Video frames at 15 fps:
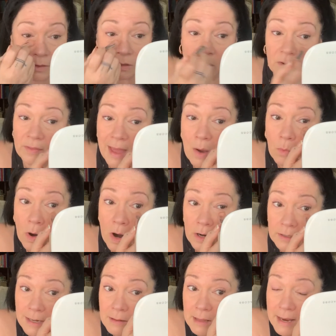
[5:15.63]
So that
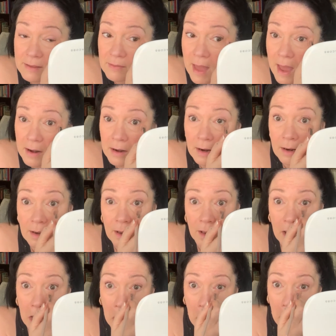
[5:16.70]
worked. I like that.
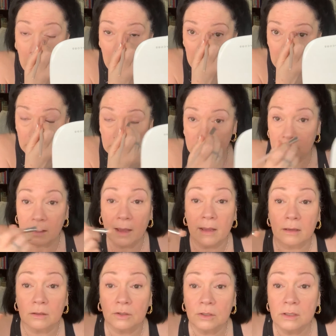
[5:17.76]

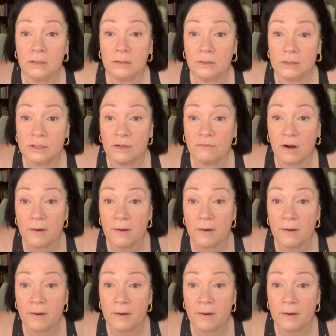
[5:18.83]
Okay, good. Good so